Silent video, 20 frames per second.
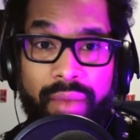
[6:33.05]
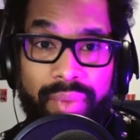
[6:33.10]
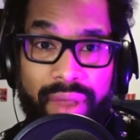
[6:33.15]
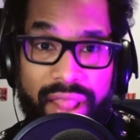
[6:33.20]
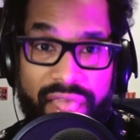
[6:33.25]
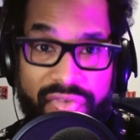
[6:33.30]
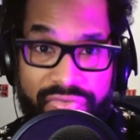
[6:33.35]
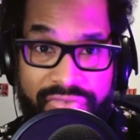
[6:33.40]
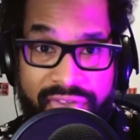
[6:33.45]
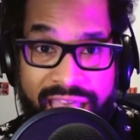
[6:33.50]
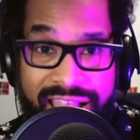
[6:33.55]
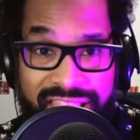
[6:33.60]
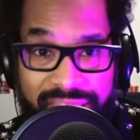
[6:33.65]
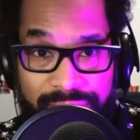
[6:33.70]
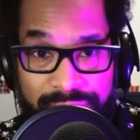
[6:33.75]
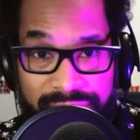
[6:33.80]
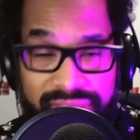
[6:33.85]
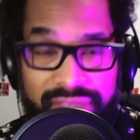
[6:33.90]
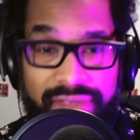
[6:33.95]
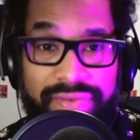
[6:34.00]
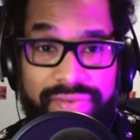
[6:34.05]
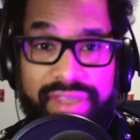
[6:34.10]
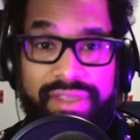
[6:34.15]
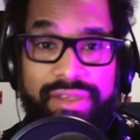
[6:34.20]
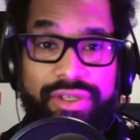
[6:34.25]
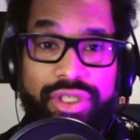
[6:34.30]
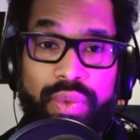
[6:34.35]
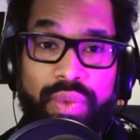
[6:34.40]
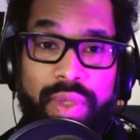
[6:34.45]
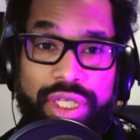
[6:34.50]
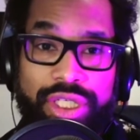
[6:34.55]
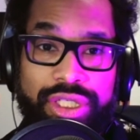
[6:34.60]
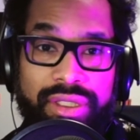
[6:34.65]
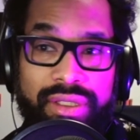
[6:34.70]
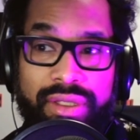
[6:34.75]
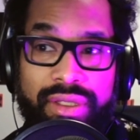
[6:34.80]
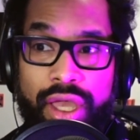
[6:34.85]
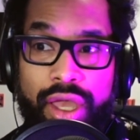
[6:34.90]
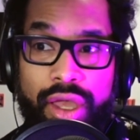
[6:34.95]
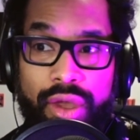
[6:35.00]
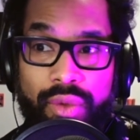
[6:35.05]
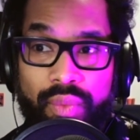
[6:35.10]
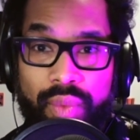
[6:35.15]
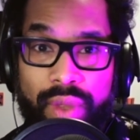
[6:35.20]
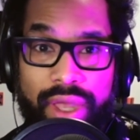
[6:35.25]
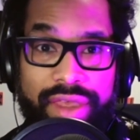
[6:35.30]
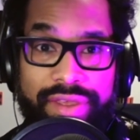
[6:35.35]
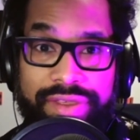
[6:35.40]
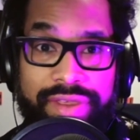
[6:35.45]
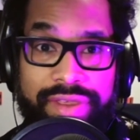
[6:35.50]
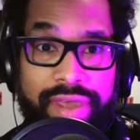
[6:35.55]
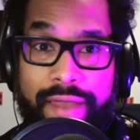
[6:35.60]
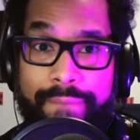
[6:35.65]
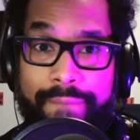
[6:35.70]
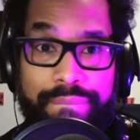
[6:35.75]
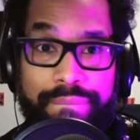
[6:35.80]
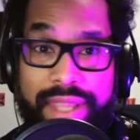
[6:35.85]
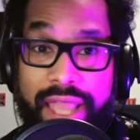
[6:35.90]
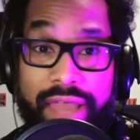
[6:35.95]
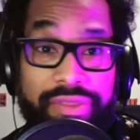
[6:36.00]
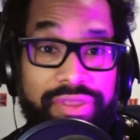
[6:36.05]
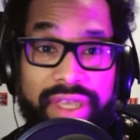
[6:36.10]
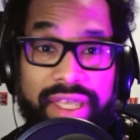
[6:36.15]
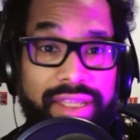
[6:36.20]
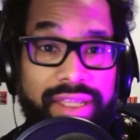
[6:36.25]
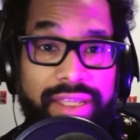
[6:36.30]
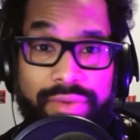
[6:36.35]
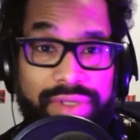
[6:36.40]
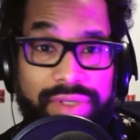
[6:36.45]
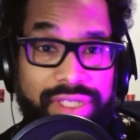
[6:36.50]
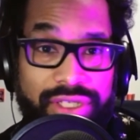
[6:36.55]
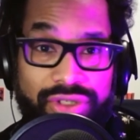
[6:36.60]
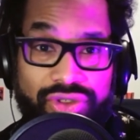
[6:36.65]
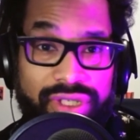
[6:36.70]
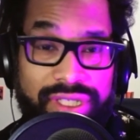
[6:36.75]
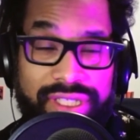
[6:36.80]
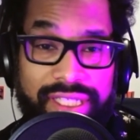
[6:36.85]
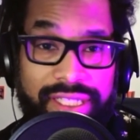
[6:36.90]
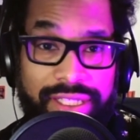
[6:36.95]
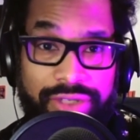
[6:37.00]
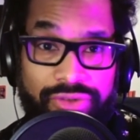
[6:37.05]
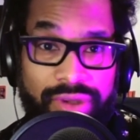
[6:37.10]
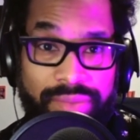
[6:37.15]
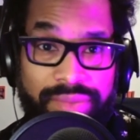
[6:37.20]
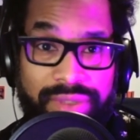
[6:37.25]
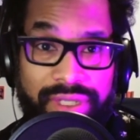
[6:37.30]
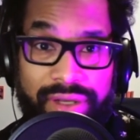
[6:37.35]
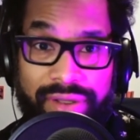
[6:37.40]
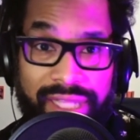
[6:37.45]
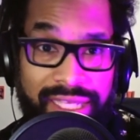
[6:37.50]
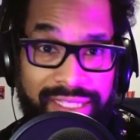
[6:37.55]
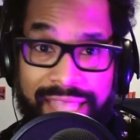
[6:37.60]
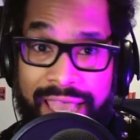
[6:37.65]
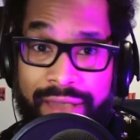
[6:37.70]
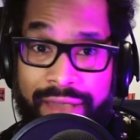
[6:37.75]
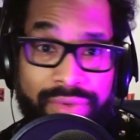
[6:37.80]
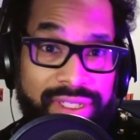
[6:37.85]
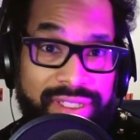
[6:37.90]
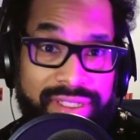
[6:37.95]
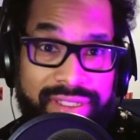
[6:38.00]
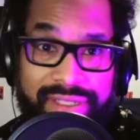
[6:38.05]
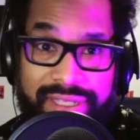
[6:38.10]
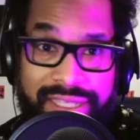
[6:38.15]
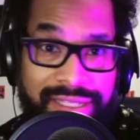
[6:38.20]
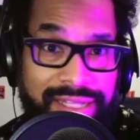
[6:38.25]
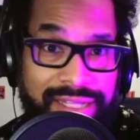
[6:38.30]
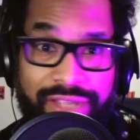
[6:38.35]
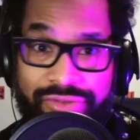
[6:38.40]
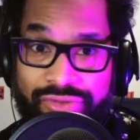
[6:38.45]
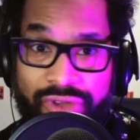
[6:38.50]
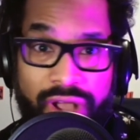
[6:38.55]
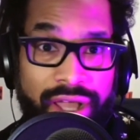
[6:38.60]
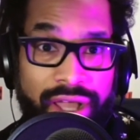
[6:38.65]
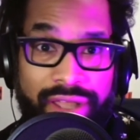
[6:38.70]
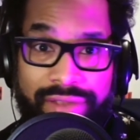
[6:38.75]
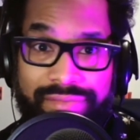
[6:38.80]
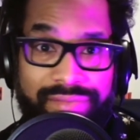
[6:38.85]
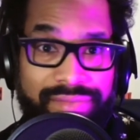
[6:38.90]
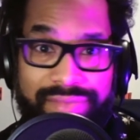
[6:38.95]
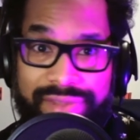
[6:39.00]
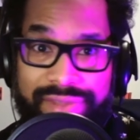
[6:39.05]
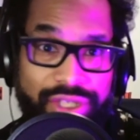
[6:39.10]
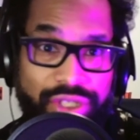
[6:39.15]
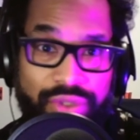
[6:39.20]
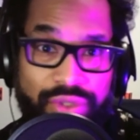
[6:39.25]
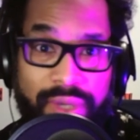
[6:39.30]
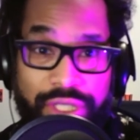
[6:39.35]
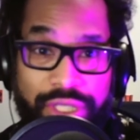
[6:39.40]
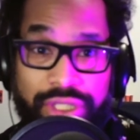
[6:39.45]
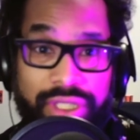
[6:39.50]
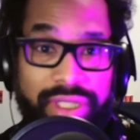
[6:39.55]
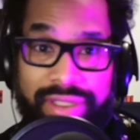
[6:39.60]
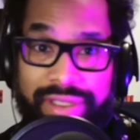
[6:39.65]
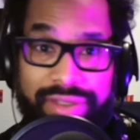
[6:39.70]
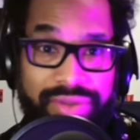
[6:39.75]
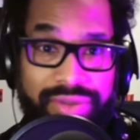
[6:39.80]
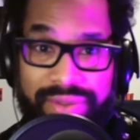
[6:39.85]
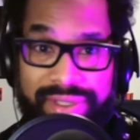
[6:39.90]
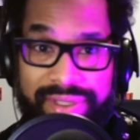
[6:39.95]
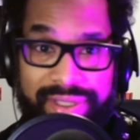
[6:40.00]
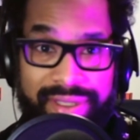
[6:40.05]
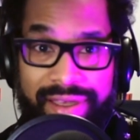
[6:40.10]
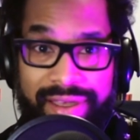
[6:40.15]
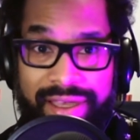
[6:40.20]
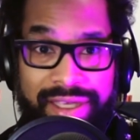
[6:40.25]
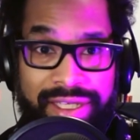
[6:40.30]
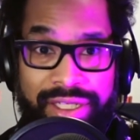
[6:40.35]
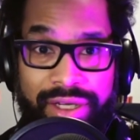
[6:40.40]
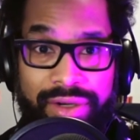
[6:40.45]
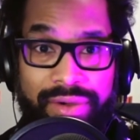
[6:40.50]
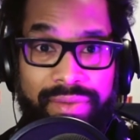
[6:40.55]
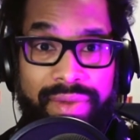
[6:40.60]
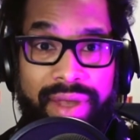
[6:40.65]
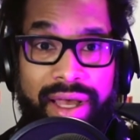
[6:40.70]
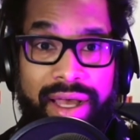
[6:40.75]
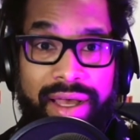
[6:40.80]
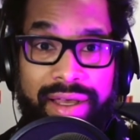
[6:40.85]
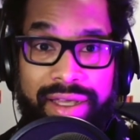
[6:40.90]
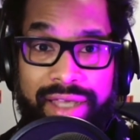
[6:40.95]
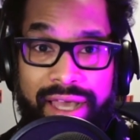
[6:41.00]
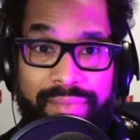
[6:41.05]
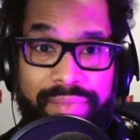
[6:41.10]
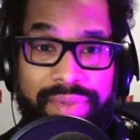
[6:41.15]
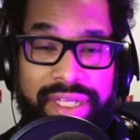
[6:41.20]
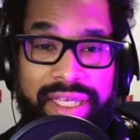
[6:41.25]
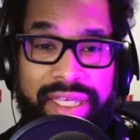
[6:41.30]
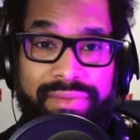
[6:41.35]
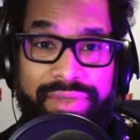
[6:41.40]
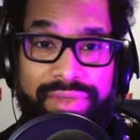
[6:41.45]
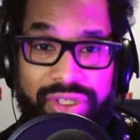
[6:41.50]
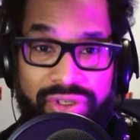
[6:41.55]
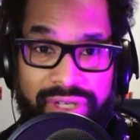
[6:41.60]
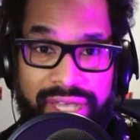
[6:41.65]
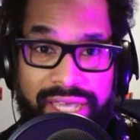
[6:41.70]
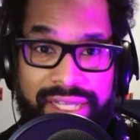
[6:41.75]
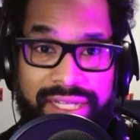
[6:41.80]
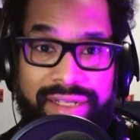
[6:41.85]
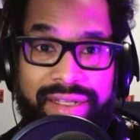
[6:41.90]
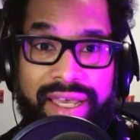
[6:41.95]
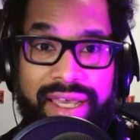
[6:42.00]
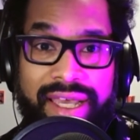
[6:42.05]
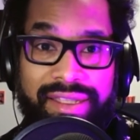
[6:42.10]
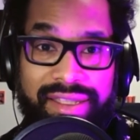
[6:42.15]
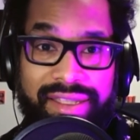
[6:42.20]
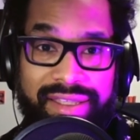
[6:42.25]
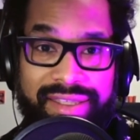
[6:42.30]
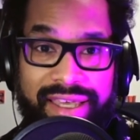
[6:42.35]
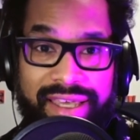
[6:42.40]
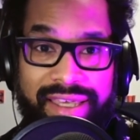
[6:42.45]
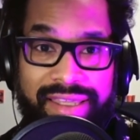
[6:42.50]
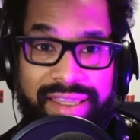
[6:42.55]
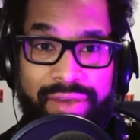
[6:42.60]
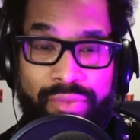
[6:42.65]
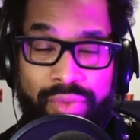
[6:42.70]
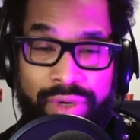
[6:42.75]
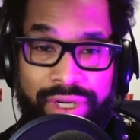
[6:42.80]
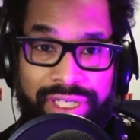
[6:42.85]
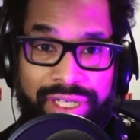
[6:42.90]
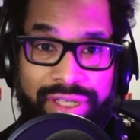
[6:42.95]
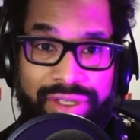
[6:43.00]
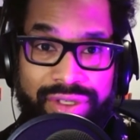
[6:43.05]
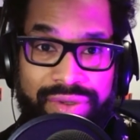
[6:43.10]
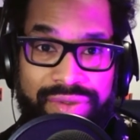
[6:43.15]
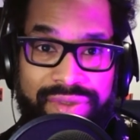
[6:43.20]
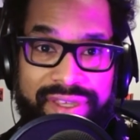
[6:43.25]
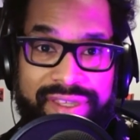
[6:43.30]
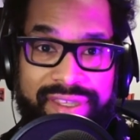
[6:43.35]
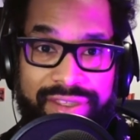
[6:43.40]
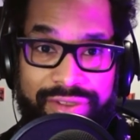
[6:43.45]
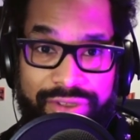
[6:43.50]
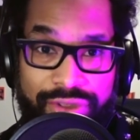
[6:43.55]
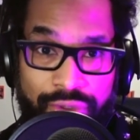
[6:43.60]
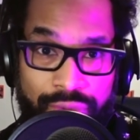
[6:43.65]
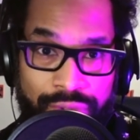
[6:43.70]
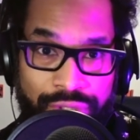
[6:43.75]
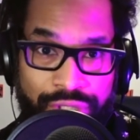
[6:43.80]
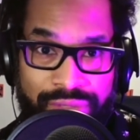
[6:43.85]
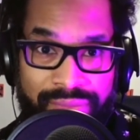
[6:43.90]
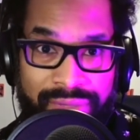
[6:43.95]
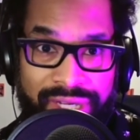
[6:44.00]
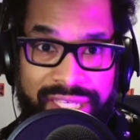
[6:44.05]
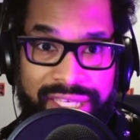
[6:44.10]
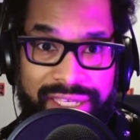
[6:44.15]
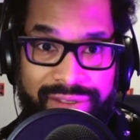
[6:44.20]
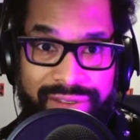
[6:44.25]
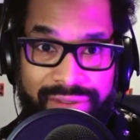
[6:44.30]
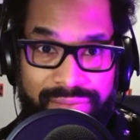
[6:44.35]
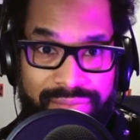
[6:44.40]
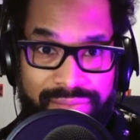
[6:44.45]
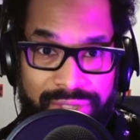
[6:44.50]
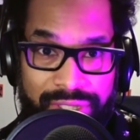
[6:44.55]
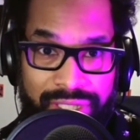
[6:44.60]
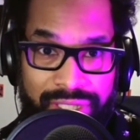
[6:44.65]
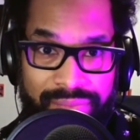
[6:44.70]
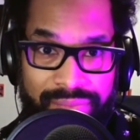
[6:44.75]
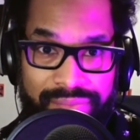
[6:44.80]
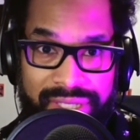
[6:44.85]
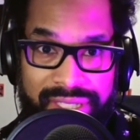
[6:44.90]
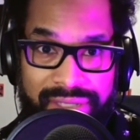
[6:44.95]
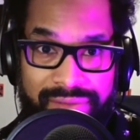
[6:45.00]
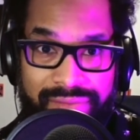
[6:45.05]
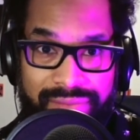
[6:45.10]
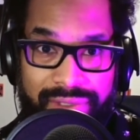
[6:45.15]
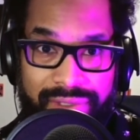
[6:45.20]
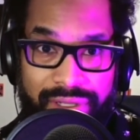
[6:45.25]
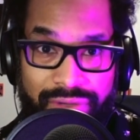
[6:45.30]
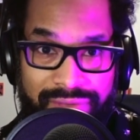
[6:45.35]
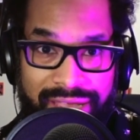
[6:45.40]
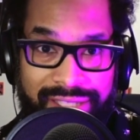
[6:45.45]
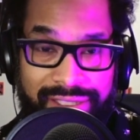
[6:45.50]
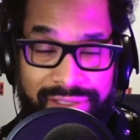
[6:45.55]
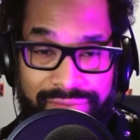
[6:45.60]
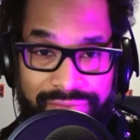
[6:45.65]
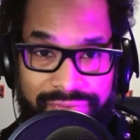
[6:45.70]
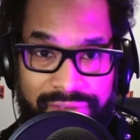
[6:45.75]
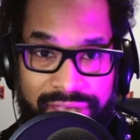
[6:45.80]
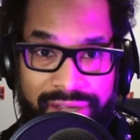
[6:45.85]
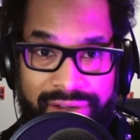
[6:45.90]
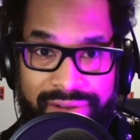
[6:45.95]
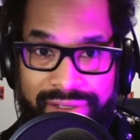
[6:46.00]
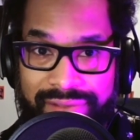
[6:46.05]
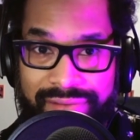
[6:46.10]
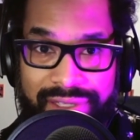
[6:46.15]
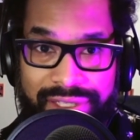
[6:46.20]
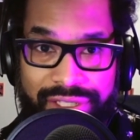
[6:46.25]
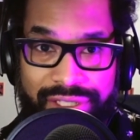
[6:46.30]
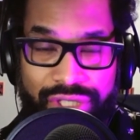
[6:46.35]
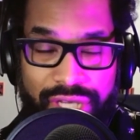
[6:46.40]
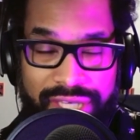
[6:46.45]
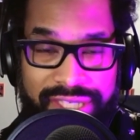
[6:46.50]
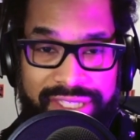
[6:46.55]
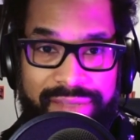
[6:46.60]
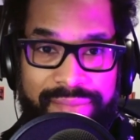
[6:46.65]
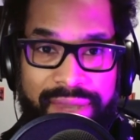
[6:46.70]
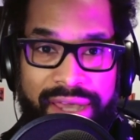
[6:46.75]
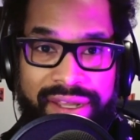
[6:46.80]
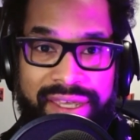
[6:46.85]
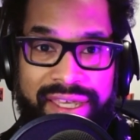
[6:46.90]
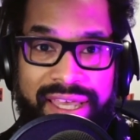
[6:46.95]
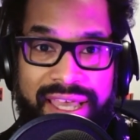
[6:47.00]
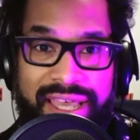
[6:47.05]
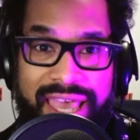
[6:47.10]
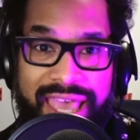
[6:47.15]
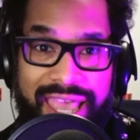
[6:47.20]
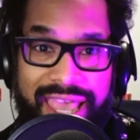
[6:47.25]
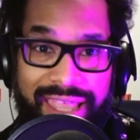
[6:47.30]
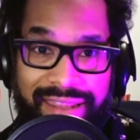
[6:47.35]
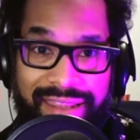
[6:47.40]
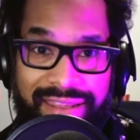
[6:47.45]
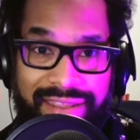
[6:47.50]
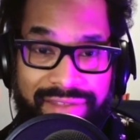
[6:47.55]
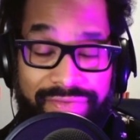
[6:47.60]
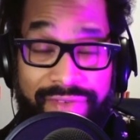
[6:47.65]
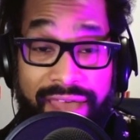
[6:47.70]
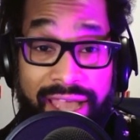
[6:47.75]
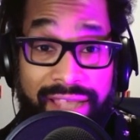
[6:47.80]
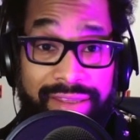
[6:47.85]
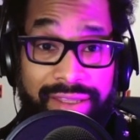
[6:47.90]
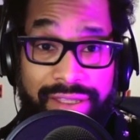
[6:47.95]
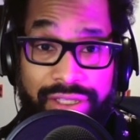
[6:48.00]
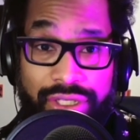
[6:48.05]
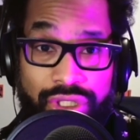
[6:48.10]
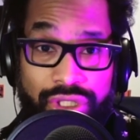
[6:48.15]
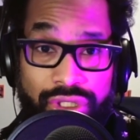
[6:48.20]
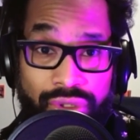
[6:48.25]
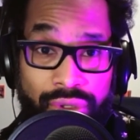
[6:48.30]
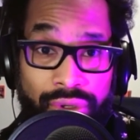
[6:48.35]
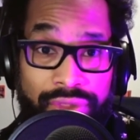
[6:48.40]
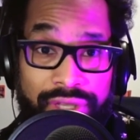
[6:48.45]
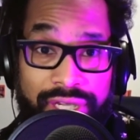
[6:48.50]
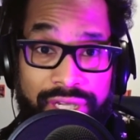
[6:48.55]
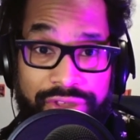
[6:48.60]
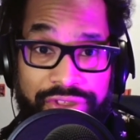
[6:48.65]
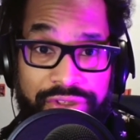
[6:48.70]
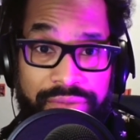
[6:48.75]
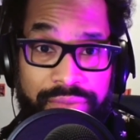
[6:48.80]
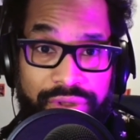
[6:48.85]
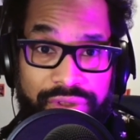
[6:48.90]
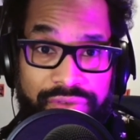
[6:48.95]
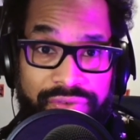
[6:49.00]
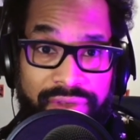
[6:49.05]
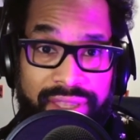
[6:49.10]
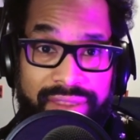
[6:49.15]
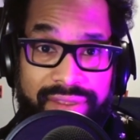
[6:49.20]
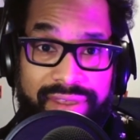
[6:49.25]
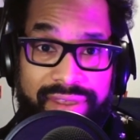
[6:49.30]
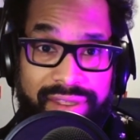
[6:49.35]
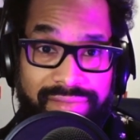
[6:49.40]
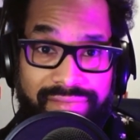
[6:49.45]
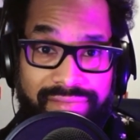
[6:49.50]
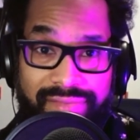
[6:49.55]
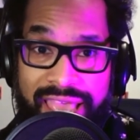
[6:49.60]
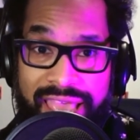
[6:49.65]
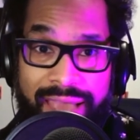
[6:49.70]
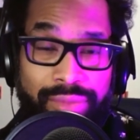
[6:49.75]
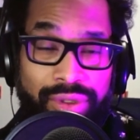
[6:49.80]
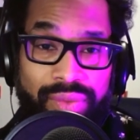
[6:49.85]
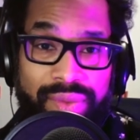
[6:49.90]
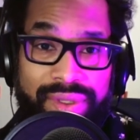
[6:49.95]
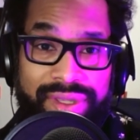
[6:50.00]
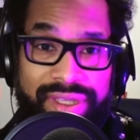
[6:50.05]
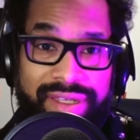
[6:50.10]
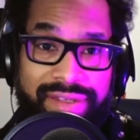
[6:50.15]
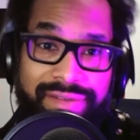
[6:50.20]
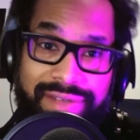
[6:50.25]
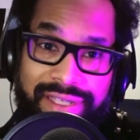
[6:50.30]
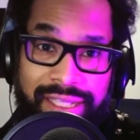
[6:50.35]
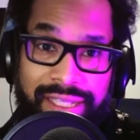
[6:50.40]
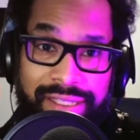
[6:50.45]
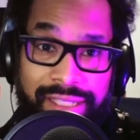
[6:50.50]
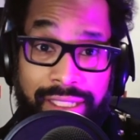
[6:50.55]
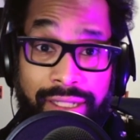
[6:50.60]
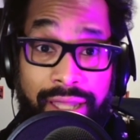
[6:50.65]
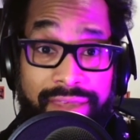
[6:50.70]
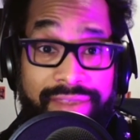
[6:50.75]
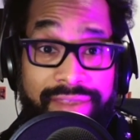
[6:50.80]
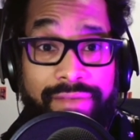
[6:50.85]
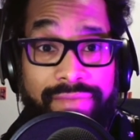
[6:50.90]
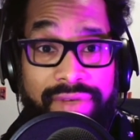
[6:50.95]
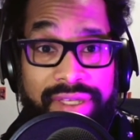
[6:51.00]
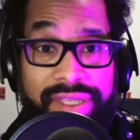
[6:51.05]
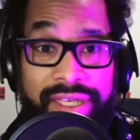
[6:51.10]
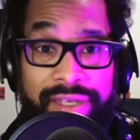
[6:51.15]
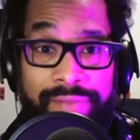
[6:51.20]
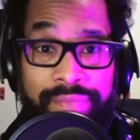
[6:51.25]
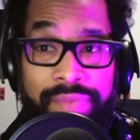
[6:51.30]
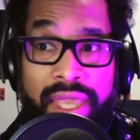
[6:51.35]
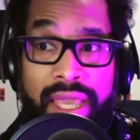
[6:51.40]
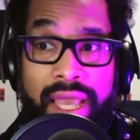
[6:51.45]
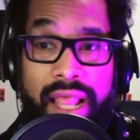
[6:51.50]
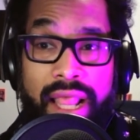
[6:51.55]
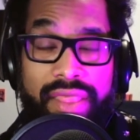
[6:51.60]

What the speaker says: But that specific situation was nothing in there was intrinsically crypto. Like that was an Enron situation. This was a company was created to say that we're going to do this and steward your money and, be correct and fair and just about it. And in fact, they just stole their customers' funds and gambled with it. And then they lost everything.